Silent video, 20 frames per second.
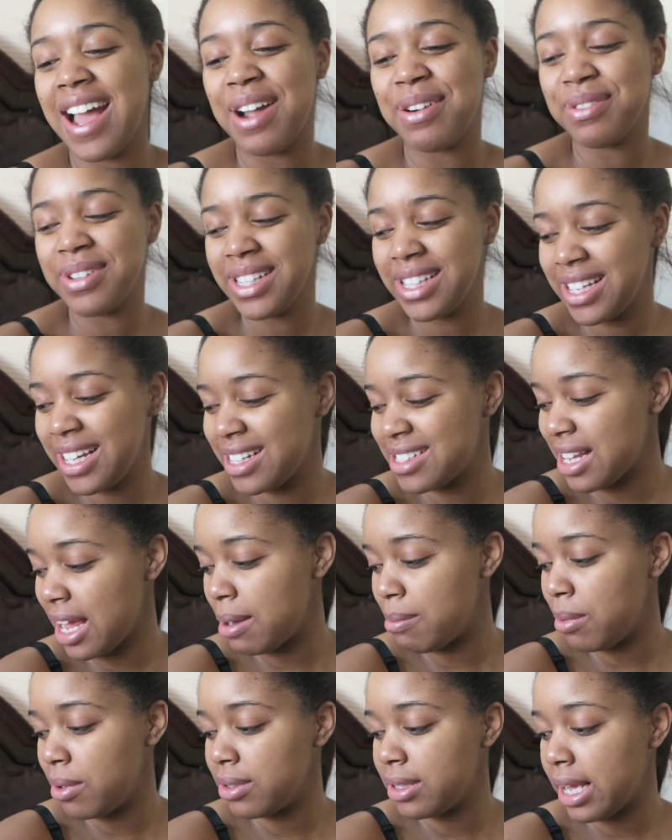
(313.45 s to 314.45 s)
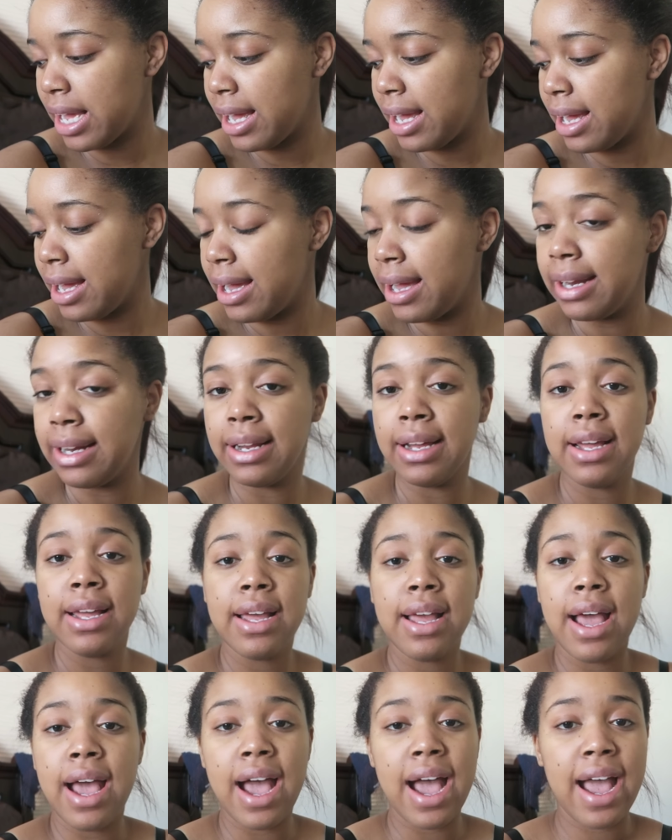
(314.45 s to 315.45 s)
I'm really excited about that, and
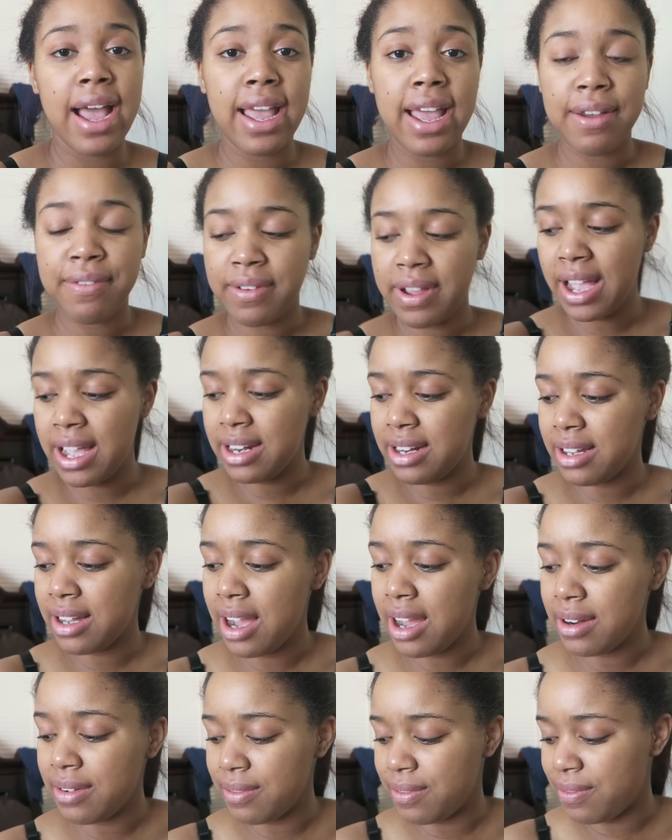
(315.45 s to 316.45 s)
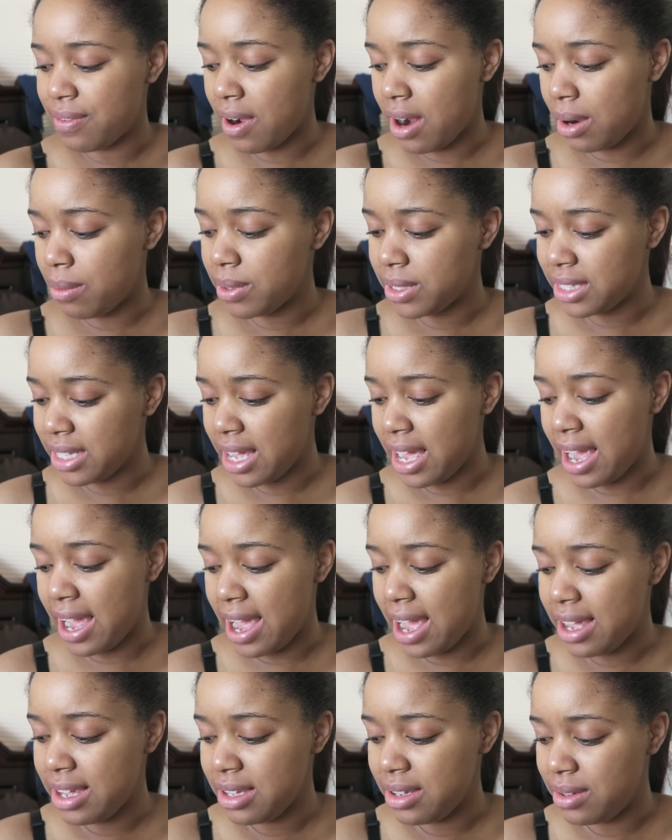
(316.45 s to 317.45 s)
I have kind of gotten far with the
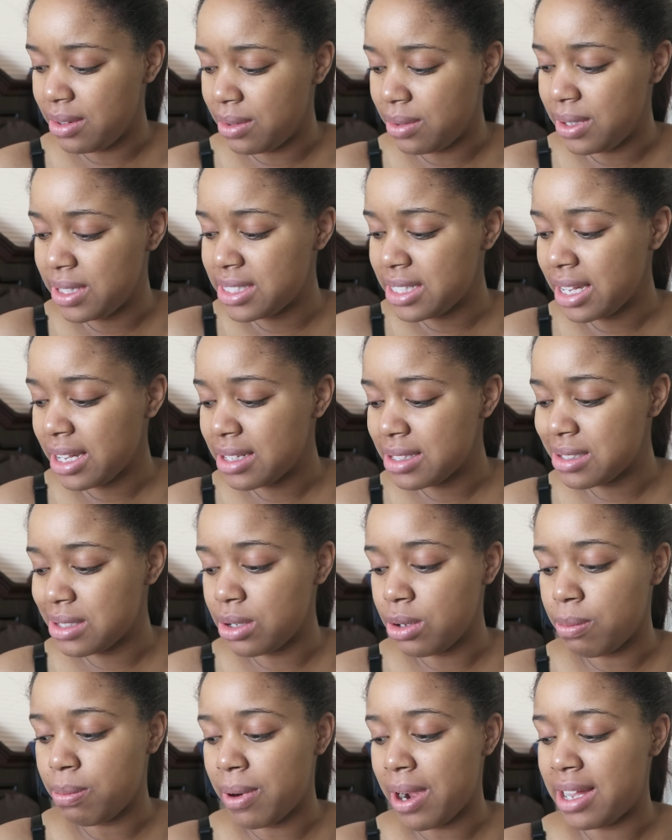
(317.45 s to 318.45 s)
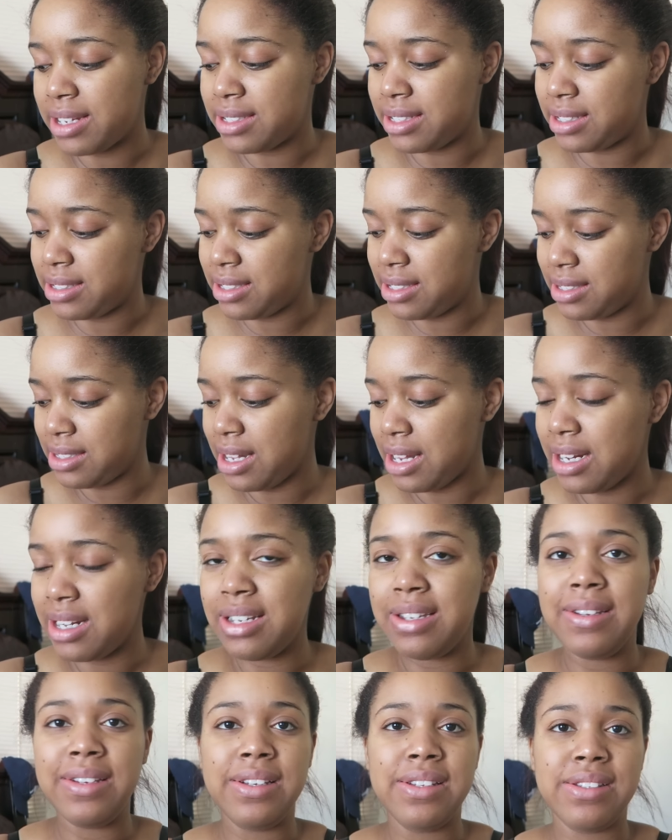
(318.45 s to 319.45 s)
hat. You know, it's like a slow process. It's not
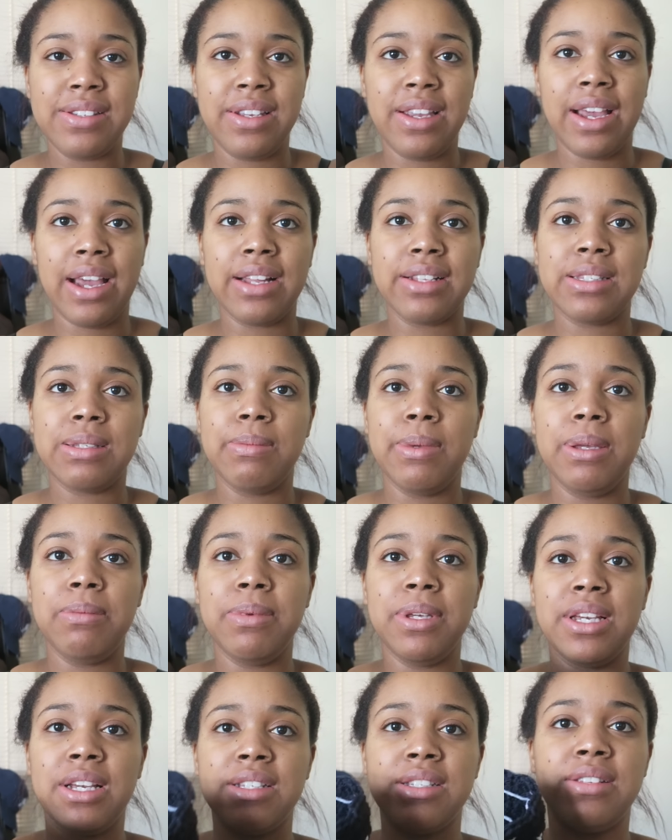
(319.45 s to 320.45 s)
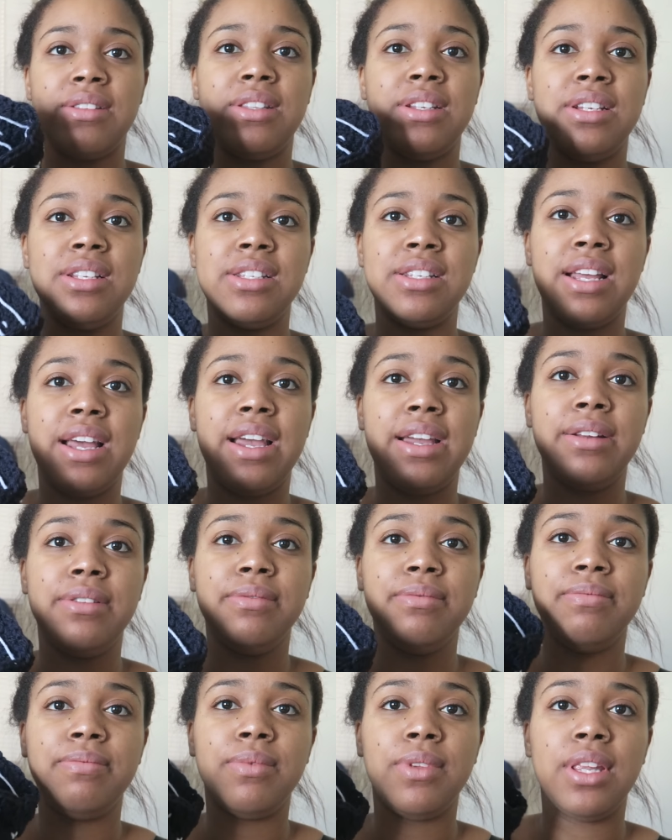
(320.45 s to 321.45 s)
an easy hat to make because of the
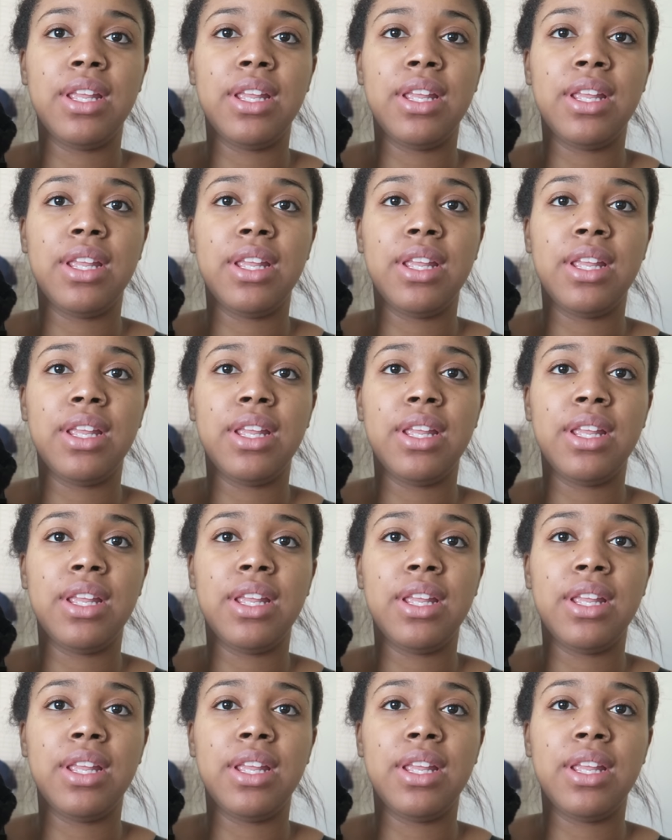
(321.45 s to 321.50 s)
design.